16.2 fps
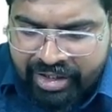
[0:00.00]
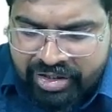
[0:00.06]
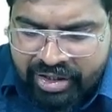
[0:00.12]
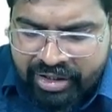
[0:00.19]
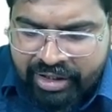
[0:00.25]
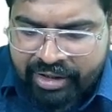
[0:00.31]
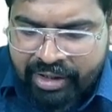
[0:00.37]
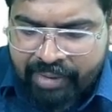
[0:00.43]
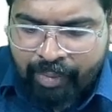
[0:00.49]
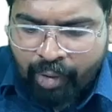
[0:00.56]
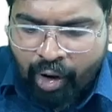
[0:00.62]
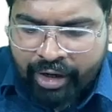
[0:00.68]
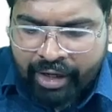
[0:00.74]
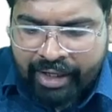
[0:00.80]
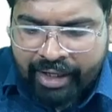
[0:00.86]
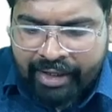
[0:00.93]
in the
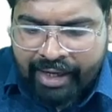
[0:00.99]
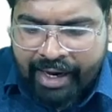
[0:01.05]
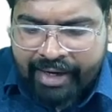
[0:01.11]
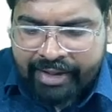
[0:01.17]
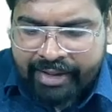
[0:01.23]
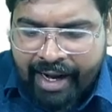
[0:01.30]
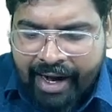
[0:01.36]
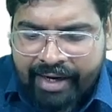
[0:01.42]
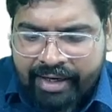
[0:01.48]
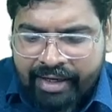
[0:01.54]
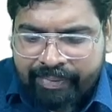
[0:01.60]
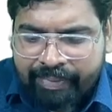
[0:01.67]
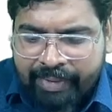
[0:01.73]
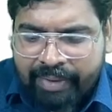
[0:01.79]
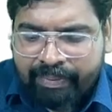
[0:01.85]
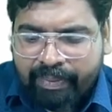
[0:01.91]
body, and
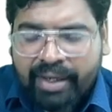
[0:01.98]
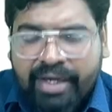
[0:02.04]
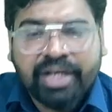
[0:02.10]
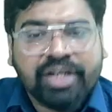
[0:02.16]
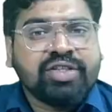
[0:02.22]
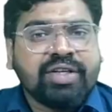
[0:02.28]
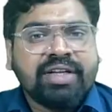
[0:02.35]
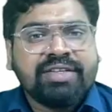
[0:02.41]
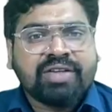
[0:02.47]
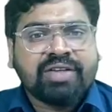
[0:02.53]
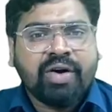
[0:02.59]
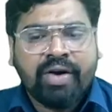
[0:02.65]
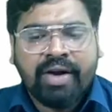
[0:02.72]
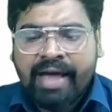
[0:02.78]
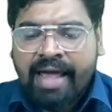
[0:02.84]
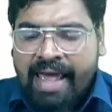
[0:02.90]
that pigmentation is
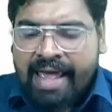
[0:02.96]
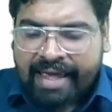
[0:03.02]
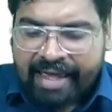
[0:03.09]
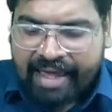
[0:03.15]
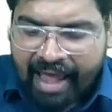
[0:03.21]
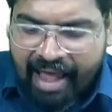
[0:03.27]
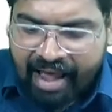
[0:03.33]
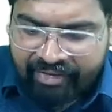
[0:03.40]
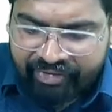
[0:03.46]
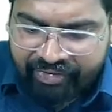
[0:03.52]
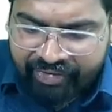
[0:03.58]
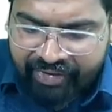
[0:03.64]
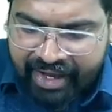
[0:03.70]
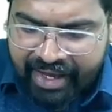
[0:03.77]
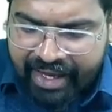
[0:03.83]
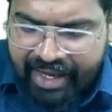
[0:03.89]
called
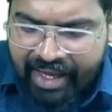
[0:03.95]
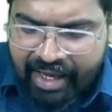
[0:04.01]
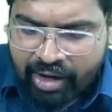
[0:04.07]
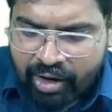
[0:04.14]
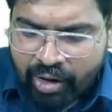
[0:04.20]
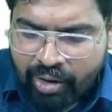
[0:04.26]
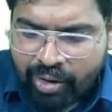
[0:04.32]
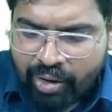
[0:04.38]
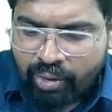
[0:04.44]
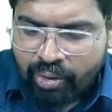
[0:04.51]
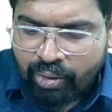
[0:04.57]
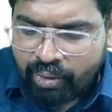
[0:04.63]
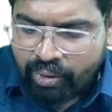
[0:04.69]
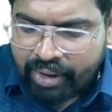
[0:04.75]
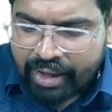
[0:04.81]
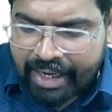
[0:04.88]
cafe
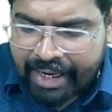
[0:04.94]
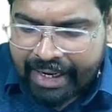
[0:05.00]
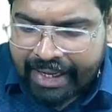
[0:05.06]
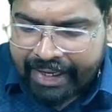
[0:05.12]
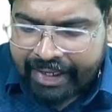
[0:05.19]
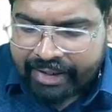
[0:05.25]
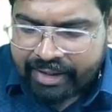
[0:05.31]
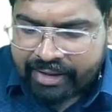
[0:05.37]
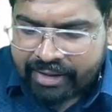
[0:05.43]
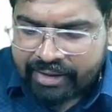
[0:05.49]
olate